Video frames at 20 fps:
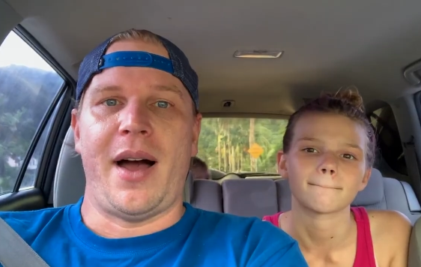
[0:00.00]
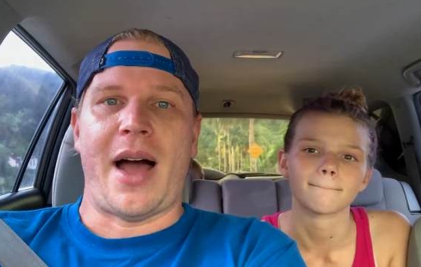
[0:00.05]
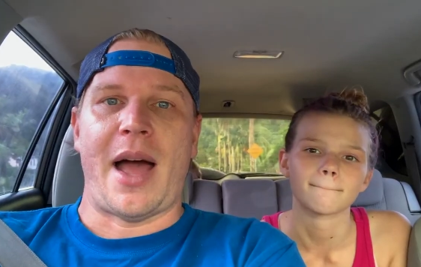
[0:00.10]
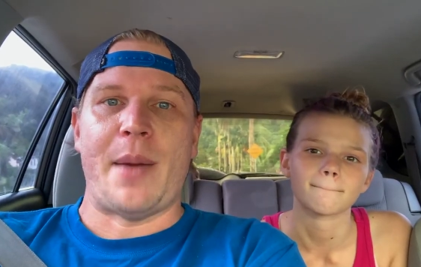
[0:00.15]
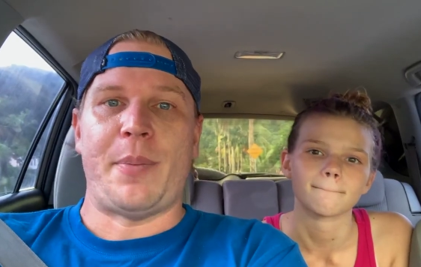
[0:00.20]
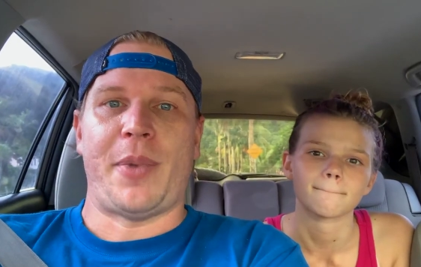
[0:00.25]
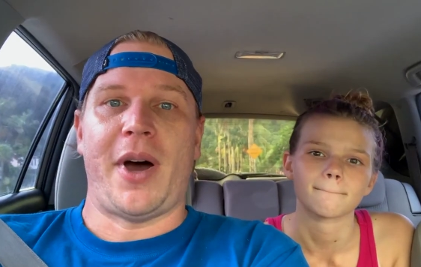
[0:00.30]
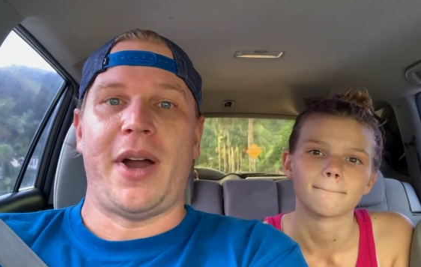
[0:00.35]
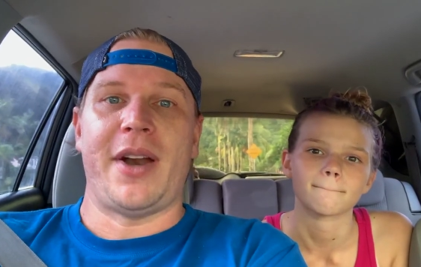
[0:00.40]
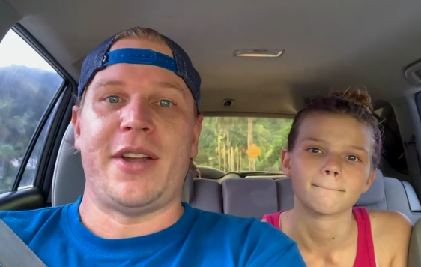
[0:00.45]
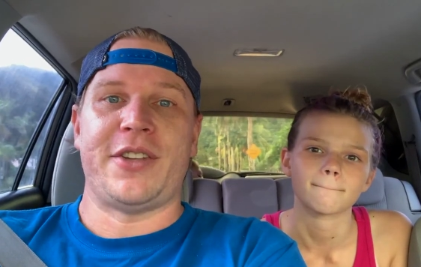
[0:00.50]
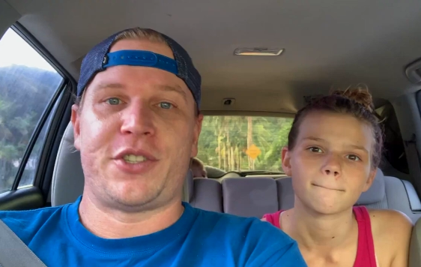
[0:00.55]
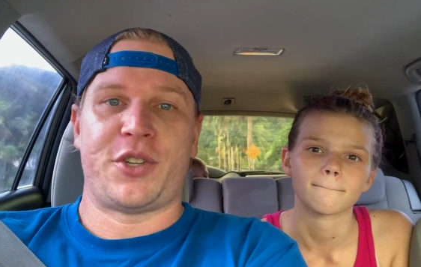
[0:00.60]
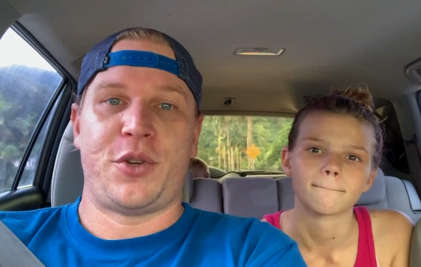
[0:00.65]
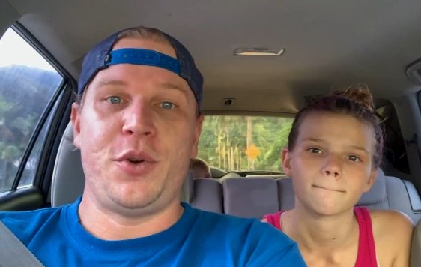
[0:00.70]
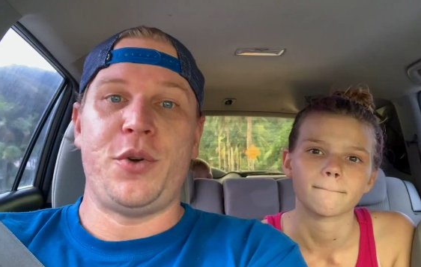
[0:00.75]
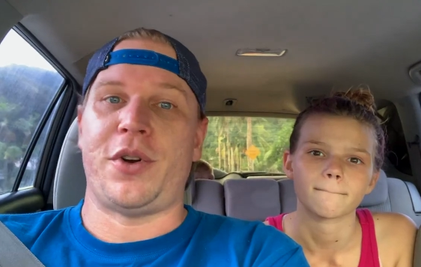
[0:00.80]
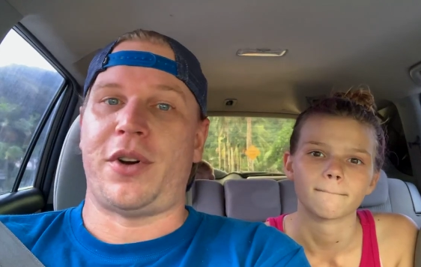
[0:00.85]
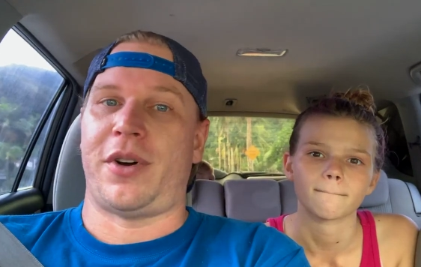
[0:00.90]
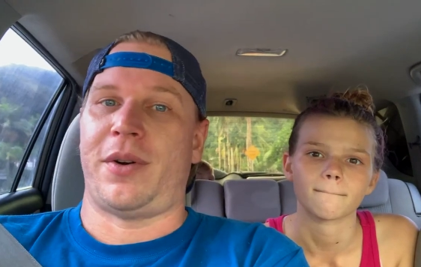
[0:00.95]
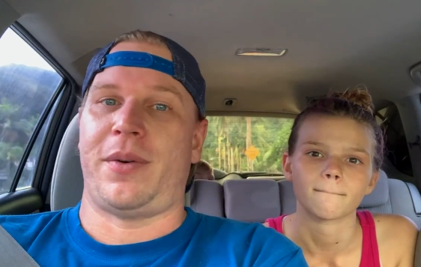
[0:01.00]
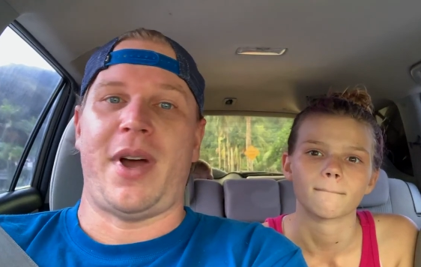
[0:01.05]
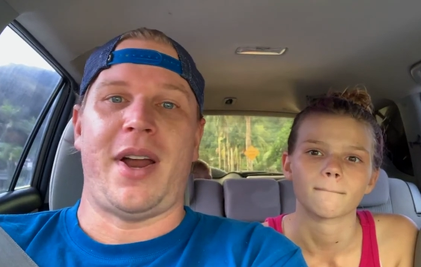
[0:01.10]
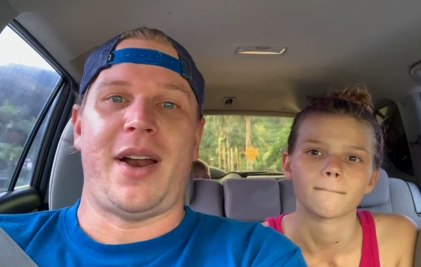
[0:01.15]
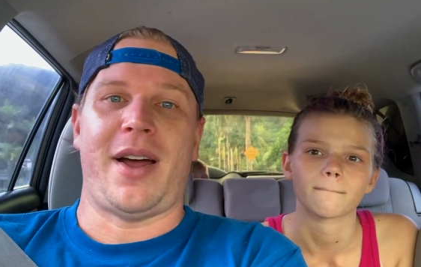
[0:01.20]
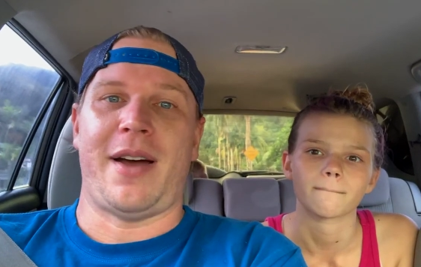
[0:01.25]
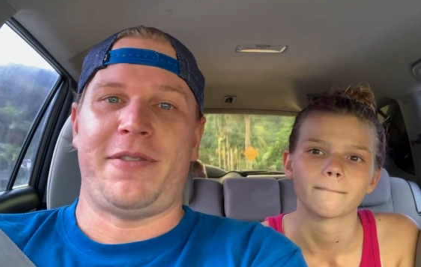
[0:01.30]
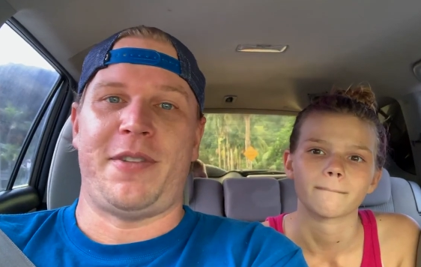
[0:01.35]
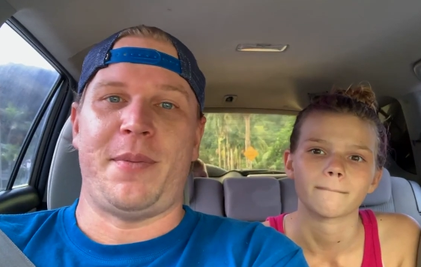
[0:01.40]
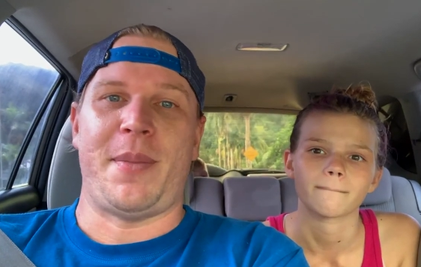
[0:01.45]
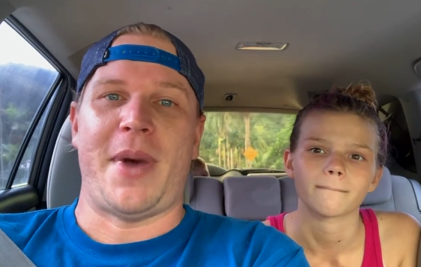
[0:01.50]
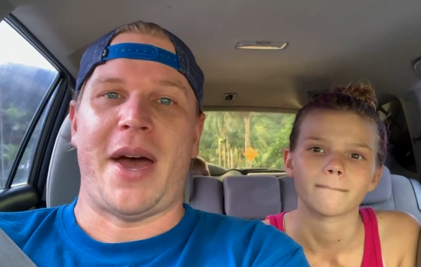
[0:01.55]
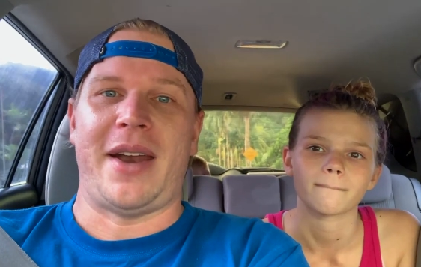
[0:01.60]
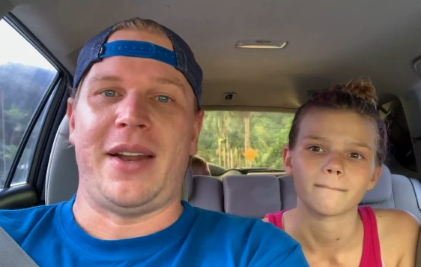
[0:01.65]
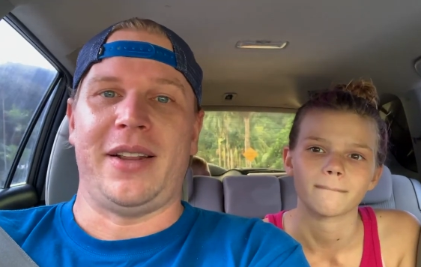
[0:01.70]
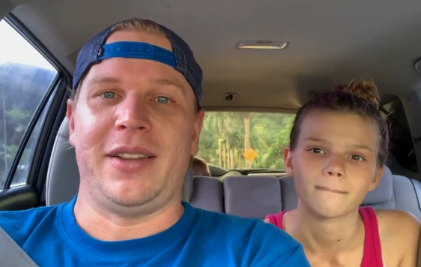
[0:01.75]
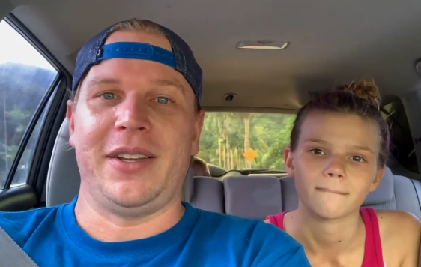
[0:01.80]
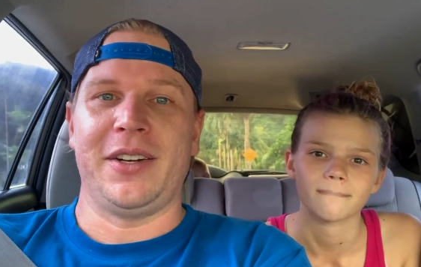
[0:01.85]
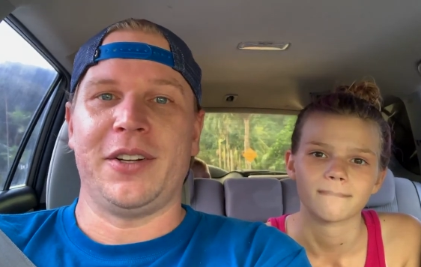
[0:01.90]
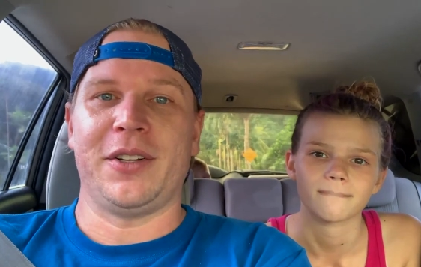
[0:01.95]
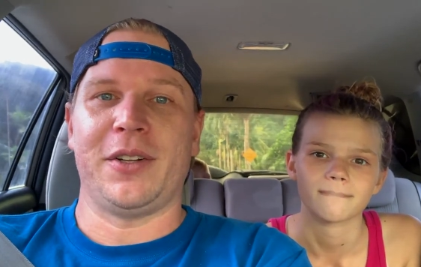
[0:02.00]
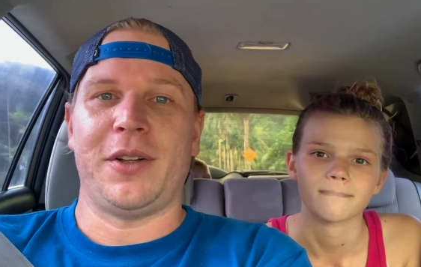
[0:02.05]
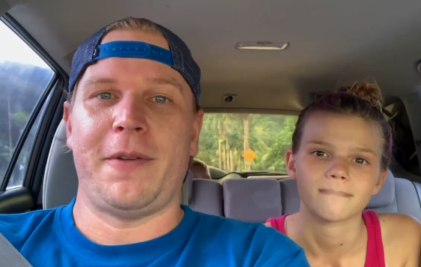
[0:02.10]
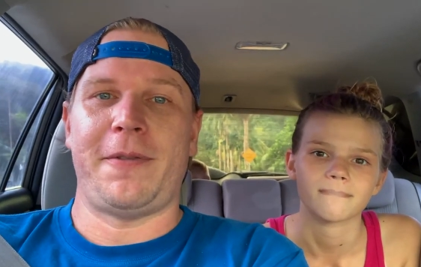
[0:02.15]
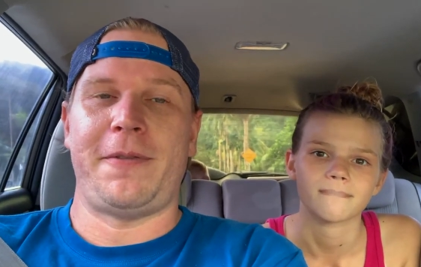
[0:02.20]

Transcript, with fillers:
Speaker 1: I bought a scooter right off the bat, a little